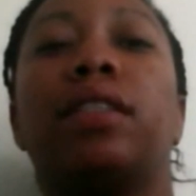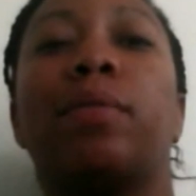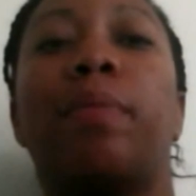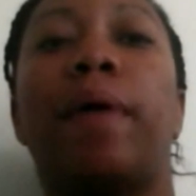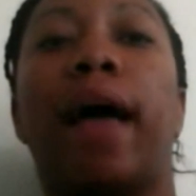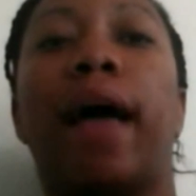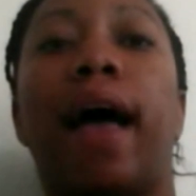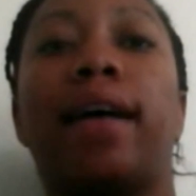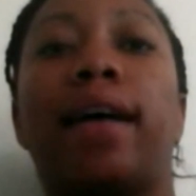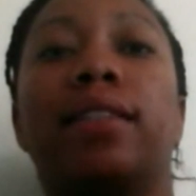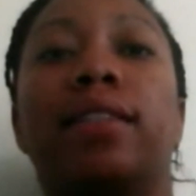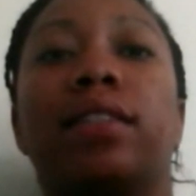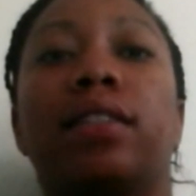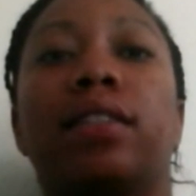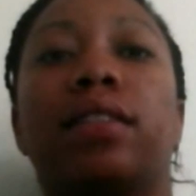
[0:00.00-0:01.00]
to
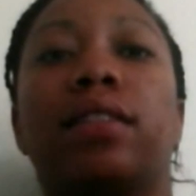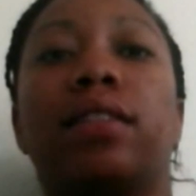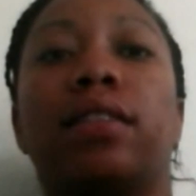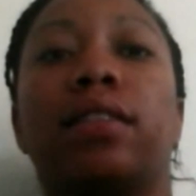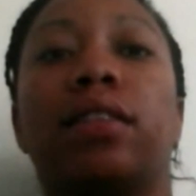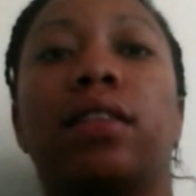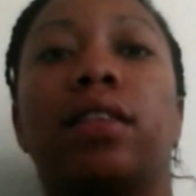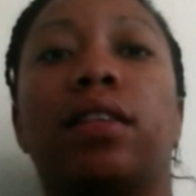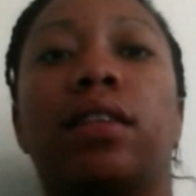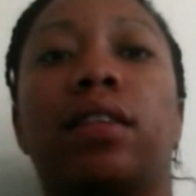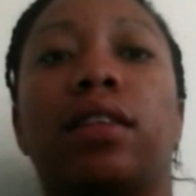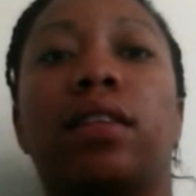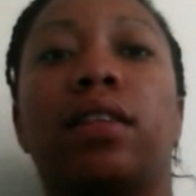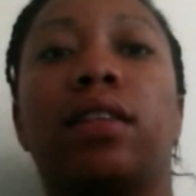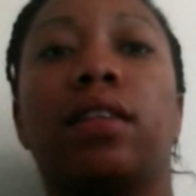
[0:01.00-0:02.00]
pass
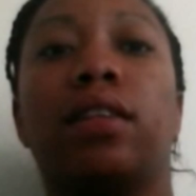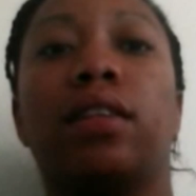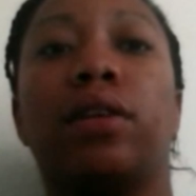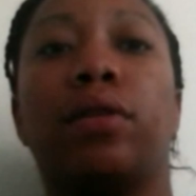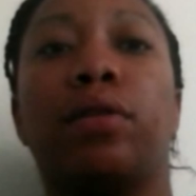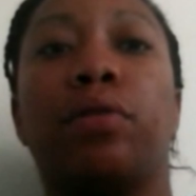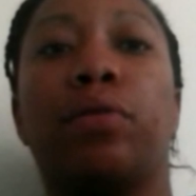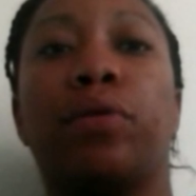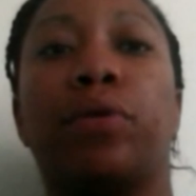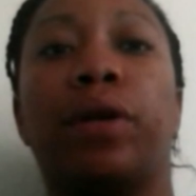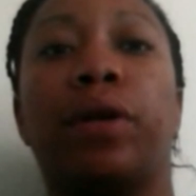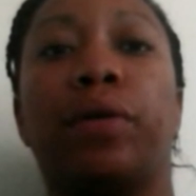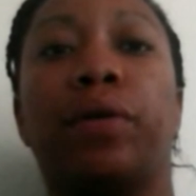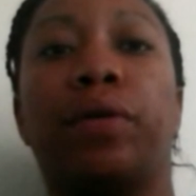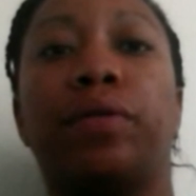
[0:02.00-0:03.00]
through
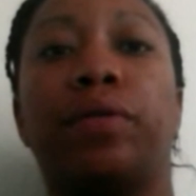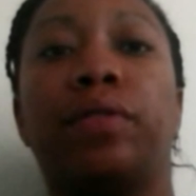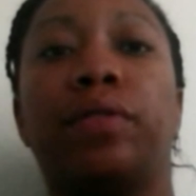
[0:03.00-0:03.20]
you